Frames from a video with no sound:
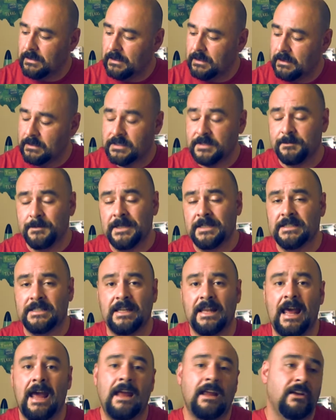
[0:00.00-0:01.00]
it speaks
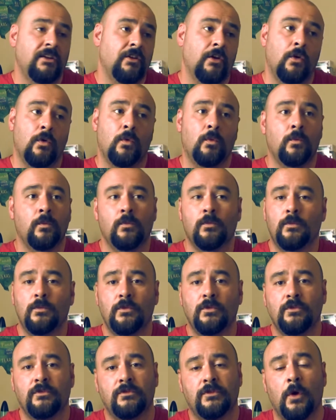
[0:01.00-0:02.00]
to that. You know,
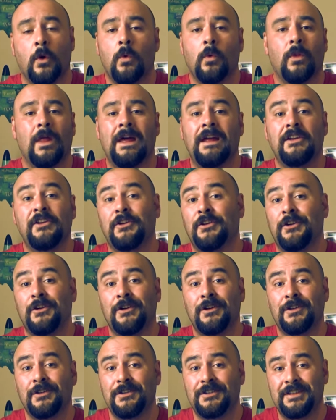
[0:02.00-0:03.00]
don't let
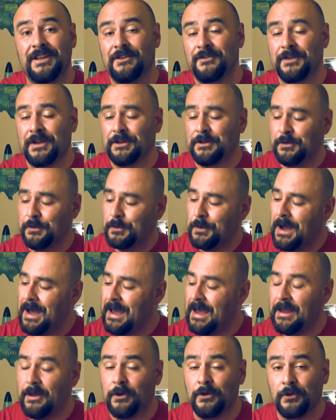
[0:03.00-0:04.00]
yourself get too
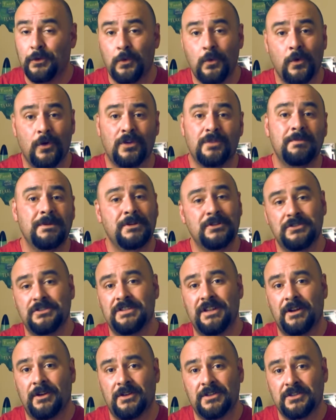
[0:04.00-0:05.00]
high on your horse because
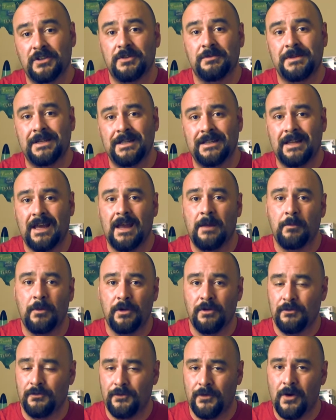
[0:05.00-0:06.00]
there's going to be a time
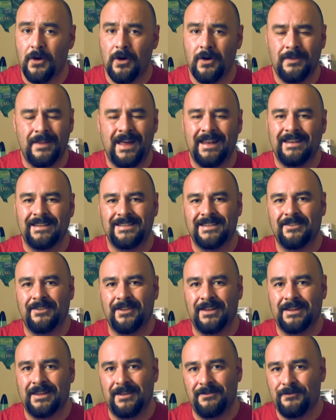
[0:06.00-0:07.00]
where you fall. Not
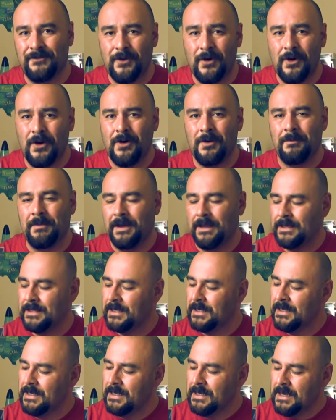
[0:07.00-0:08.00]
necessarily that they fall, but
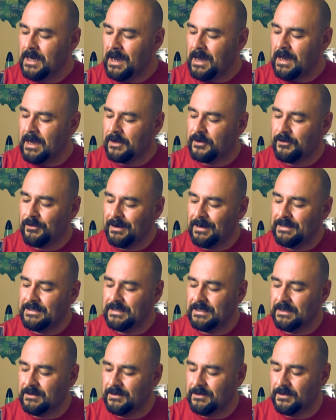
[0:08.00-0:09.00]
uh,
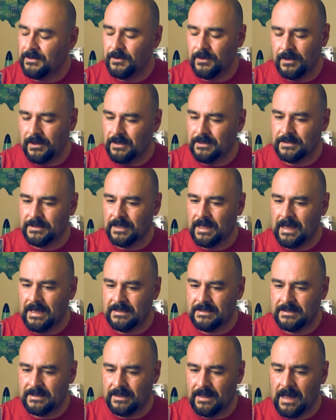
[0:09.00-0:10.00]
Krayzie in his
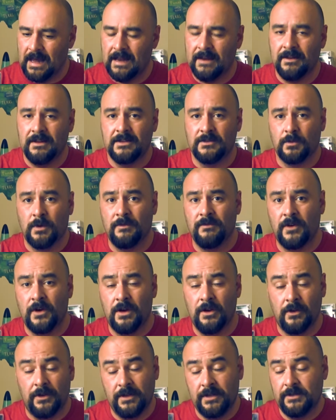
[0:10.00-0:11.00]
last line his one
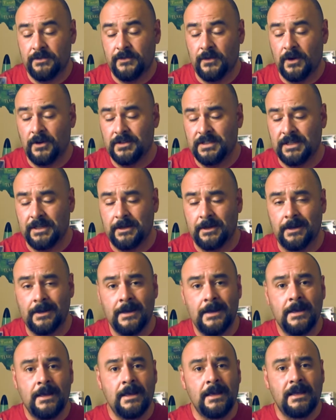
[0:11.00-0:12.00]
on his verse here,
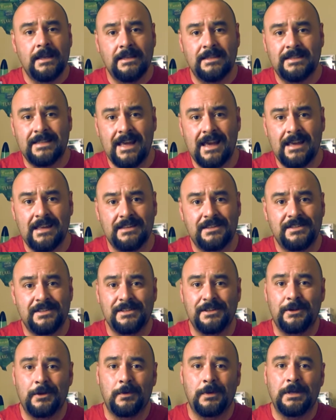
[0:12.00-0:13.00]
he says,
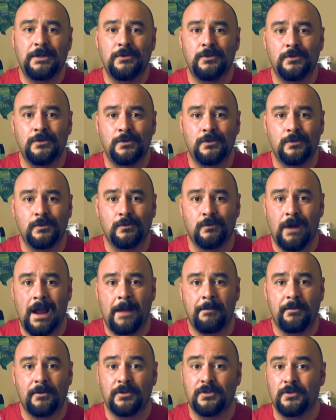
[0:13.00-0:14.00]
you know, he knew
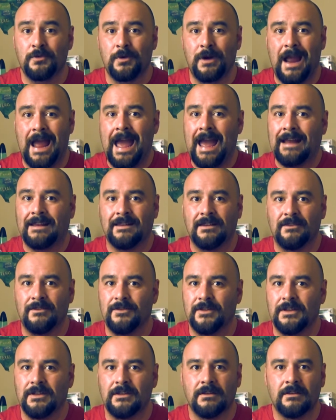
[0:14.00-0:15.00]
rappers who were
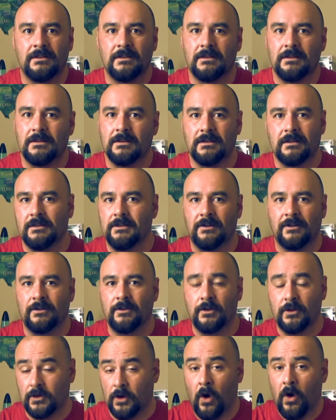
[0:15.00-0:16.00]
active and they're
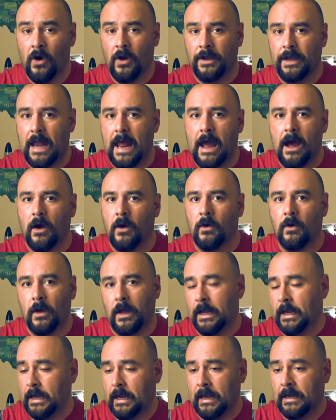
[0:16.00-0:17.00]
gone now,
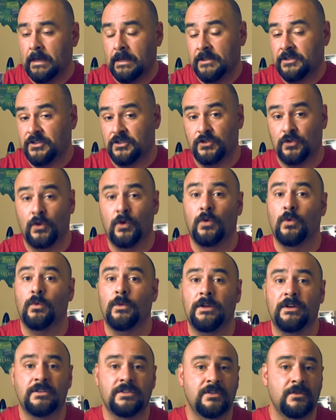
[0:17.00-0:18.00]
and it's true.
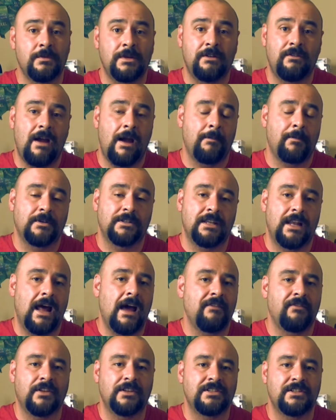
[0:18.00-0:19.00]
There's so many rappers that
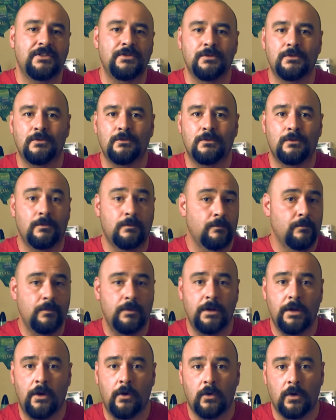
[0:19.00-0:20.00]
I've listened to,
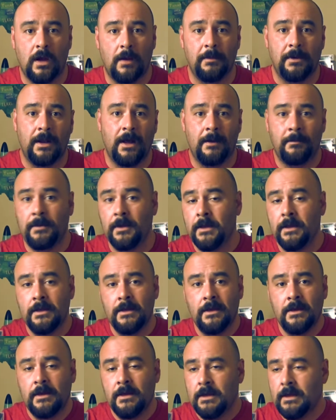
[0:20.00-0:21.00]
you know, coming up
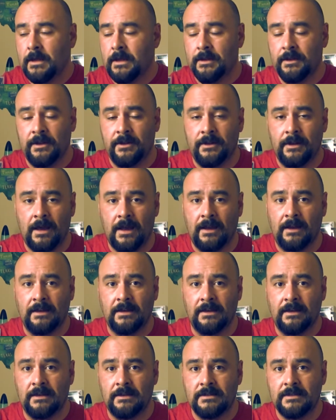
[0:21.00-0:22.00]
in the
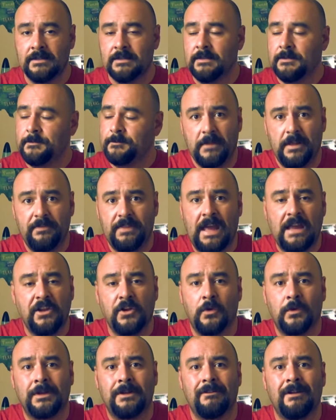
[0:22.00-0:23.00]
90s that you
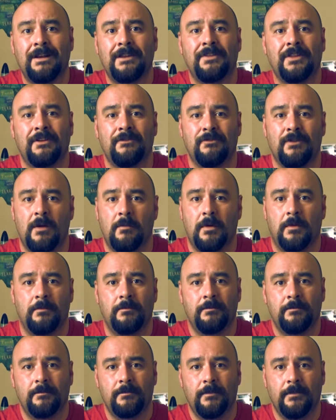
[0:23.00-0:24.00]
don't hear anything from them.
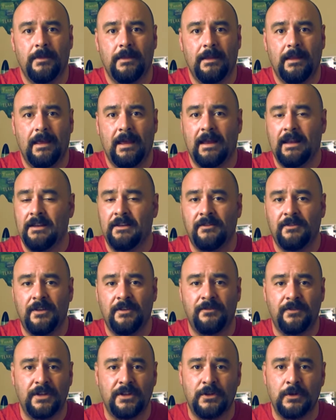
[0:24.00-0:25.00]
And if,
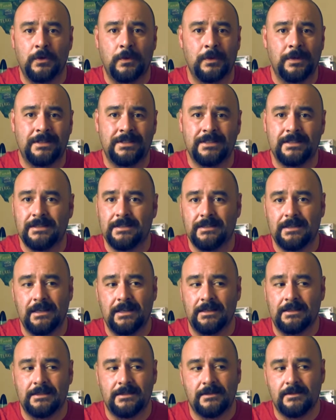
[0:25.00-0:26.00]
if you do, it's,
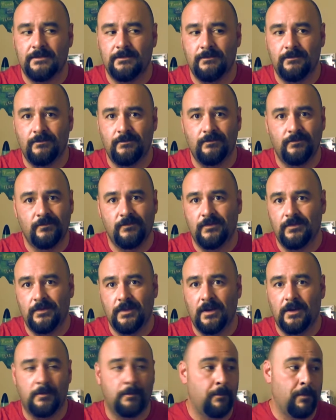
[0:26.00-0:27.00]
it's
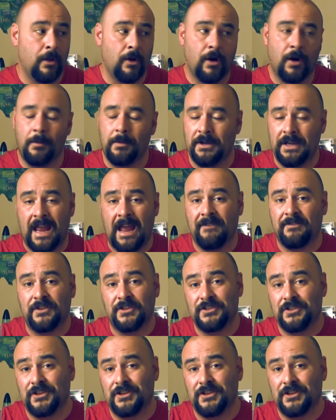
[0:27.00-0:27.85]
a blurb and you have to